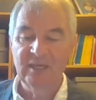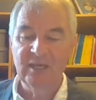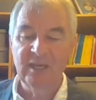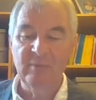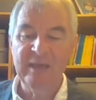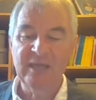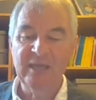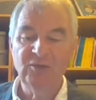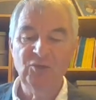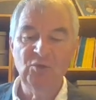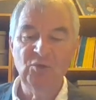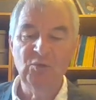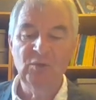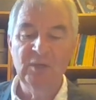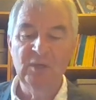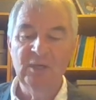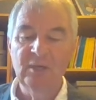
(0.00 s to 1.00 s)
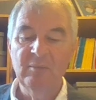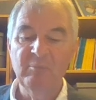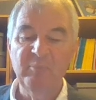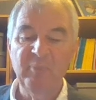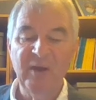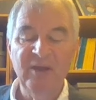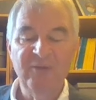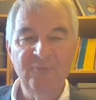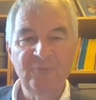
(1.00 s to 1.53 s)
A man who,
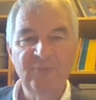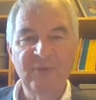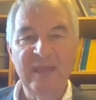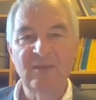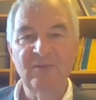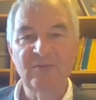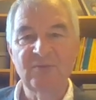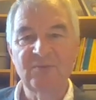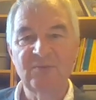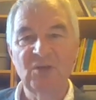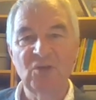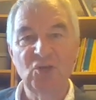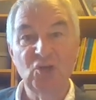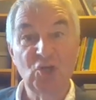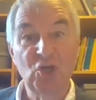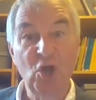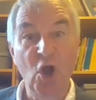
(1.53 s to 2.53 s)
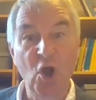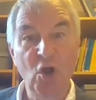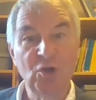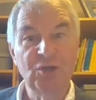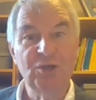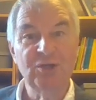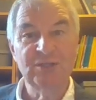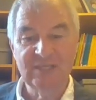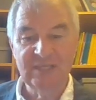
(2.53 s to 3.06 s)
by faith,
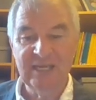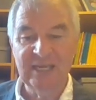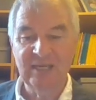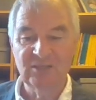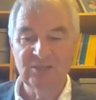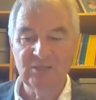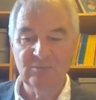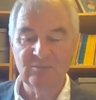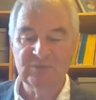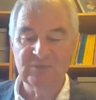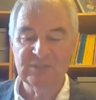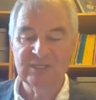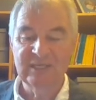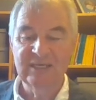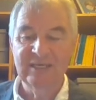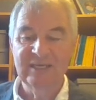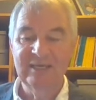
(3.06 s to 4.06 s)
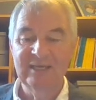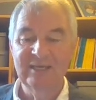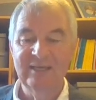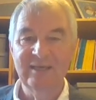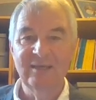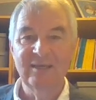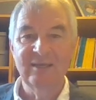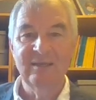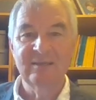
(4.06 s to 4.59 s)
conquered kingdoms,
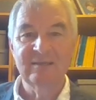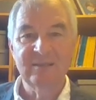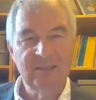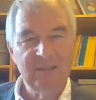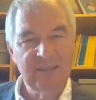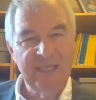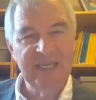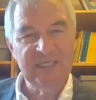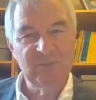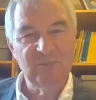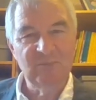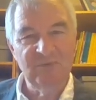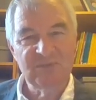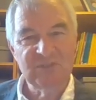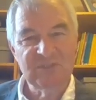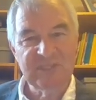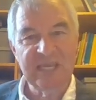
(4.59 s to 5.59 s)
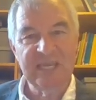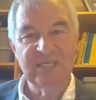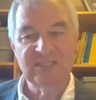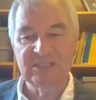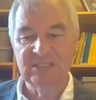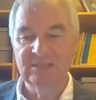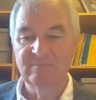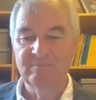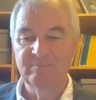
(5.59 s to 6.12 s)
the kingdom of
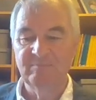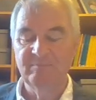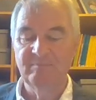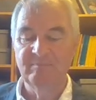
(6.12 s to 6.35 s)
Satan,